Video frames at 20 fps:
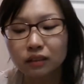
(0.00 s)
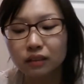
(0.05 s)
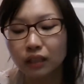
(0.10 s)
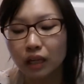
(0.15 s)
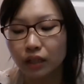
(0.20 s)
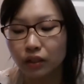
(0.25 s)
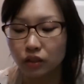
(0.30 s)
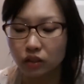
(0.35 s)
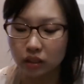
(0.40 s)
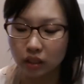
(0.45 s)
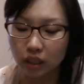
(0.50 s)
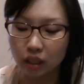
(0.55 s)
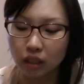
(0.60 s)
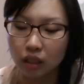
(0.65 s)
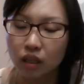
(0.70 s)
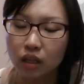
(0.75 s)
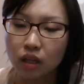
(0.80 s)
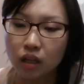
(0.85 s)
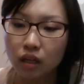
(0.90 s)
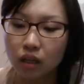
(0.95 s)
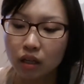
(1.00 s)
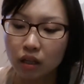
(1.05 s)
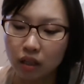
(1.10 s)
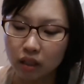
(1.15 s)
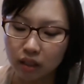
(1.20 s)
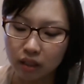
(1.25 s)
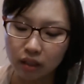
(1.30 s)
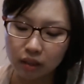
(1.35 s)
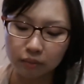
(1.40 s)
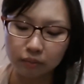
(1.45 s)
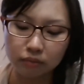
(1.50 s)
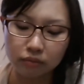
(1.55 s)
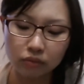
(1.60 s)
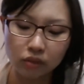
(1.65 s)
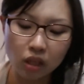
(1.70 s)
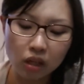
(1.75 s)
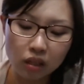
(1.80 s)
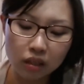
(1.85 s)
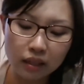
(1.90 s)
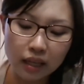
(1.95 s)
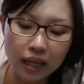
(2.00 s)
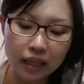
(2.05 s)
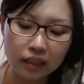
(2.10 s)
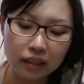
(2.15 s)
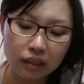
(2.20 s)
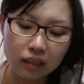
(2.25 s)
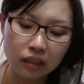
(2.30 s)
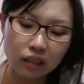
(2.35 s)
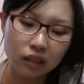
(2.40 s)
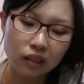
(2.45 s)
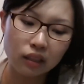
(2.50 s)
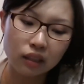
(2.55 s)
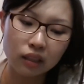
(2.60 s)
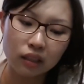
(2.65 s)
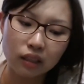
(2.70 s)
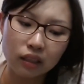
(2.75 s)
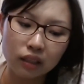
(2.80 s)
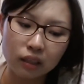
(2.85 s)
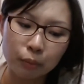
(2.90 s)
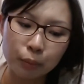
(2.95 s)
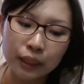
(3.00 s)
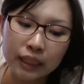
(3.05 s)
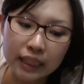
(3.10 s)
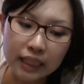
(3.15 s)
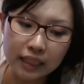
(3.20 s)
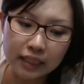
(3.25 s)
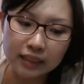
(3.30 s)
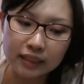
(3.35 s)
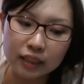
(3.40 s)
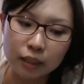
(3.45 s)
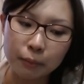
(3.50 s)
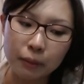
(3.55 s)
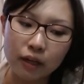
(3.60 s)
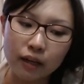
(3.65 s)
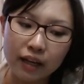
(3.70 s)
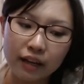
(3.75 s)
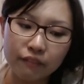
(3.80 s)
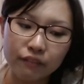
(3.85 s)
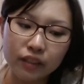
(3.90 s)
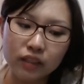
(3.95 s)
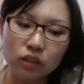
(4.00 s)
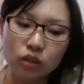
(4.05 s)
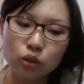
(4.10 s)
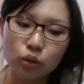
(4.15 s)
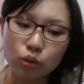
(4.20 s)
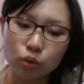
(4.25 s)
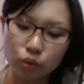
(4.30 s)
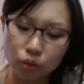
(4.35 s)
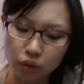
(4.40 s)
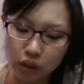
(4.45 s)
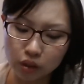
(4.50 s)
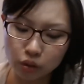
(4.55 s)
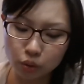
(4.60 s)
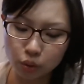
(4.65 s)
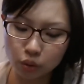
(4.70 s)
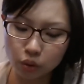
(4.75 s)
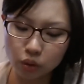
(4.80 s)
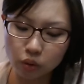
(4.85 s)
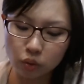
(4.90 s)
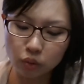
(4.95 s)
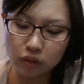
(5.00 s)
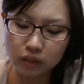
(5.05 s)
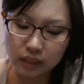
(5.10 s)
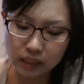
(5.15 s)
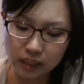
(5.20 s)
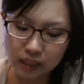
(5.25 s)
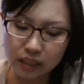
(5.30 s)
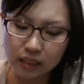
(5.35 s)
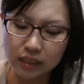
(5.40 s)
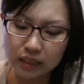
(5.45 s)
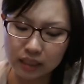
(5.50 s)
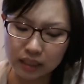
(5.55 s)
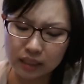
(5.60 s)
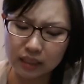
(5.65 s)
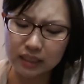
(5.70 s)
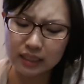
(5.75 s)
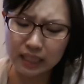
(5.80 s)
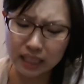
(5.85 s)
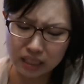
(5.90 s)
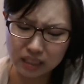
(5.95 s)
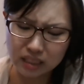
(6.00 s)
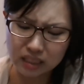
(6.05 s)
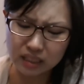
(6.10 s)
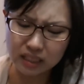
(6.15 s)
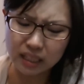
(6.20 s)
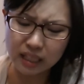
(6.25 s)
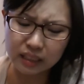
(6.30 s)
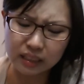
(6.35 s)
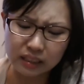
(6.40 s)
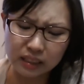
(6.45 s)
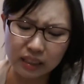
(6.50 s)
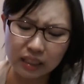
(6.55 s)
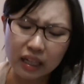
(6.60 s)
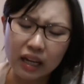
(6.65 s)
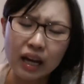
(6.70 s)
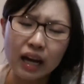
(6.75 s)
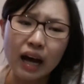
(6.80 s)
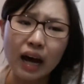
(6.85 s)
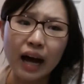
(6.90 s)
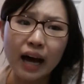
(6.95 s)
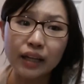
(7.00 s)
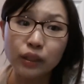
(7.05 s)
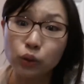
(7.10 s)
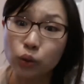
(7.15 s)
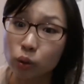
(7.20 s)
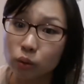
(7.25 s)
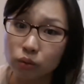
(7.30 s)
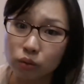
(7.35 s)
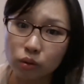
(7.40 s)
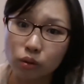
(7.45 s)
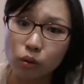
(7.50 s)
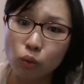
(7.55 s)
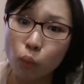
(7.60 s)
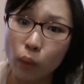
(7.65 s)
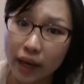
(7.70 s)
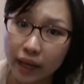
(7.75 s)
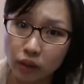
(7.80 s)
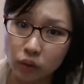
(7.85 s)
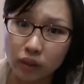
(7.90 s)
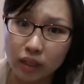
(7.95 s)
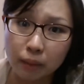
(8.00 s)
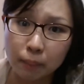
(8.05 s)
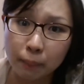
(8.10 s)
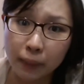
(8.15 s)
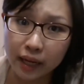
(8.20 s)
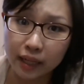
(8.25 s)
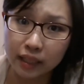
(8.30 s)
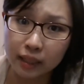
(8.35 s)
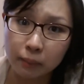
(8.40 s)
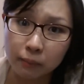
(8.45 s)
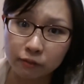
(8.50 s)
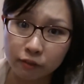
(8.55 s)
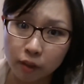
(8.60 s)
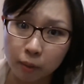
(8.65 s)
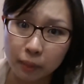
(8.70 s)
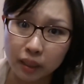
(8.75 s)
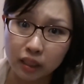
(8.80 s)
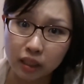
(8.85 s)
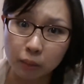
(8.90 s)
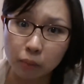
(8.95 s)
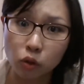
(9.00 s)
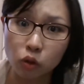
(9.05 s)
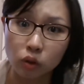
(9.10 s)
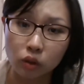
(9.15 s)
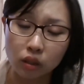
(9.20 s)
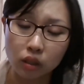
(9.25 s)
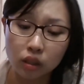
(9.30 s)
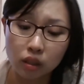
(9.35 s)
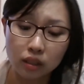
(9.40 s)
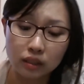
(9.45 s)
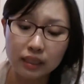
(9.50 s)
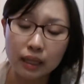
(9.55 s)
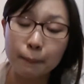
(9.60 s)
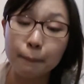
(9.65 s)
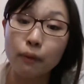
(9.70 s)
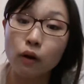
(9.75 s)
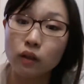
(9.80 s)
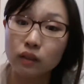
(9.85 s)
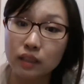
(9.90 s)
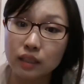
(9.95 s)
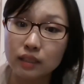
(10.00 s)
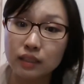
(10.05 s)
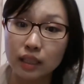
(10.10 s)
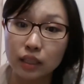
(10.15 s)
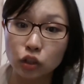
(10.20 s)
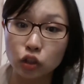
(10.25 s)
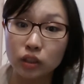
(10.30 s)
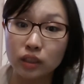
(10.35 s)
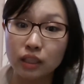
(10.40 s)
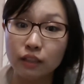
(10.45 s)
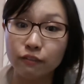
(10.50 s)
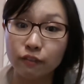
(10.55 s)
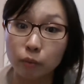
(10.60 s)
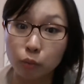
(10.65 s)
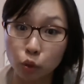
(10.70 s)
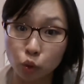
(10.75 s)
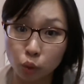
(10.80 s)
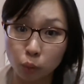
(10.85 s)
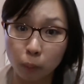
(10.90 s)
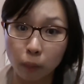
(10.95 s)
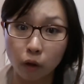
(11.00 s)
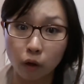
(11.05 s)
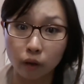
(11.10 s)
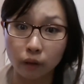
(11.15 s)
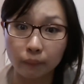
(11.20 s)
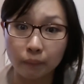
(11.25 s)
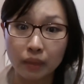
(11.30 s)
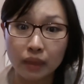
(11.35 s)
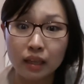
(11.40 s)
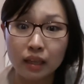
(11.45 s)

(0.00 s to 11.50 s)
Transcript: how you say, not that pleased about having to introduce these in the sense that I don't know where you can buy them from anymore. Because I bought these actually from Groupon.